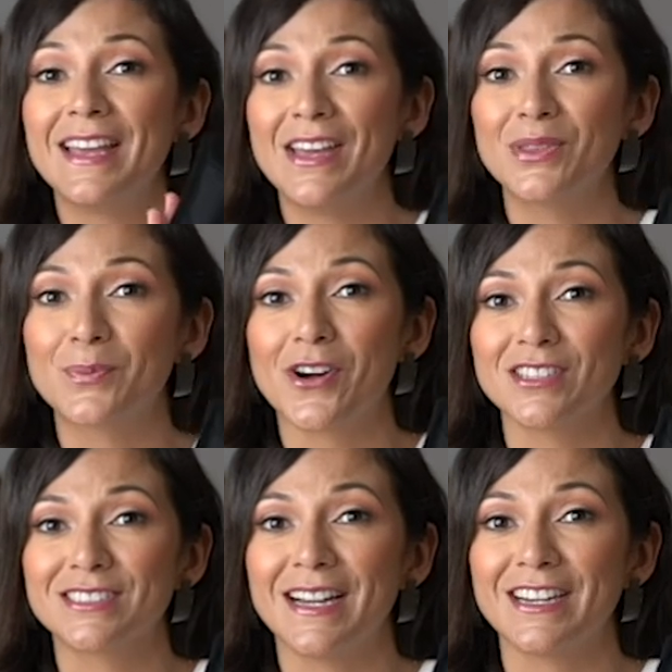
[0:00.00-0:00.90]
in the
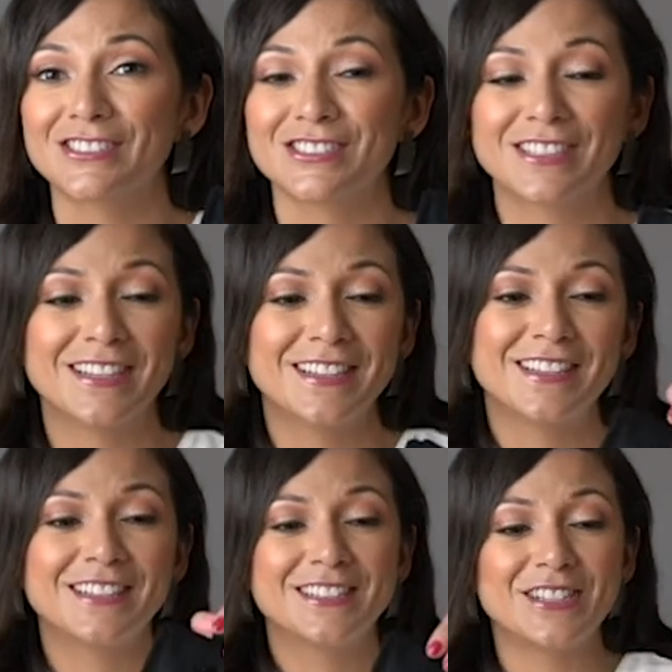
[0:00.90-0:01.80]
bra
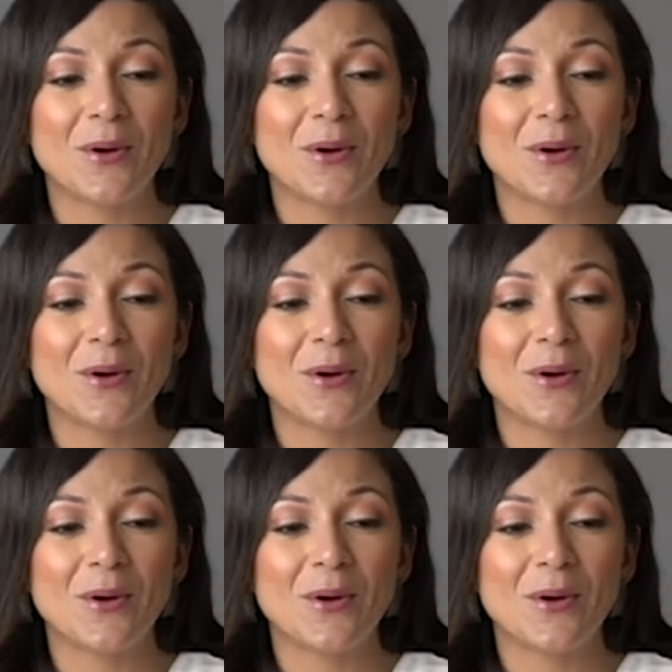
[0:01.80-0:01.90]
stash.